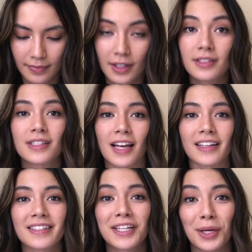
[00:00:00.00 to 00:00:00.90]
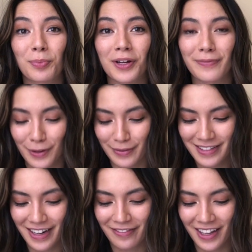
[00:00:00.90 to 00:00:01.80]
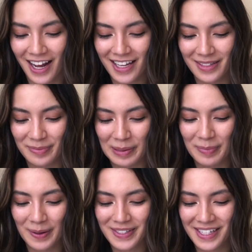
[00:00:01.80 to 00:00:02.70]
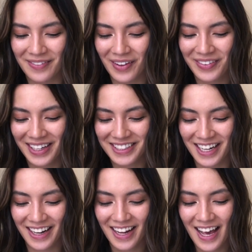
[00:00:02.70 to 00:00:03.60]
this is like a sneak preview of stuff that hasn't been posted on my page yet.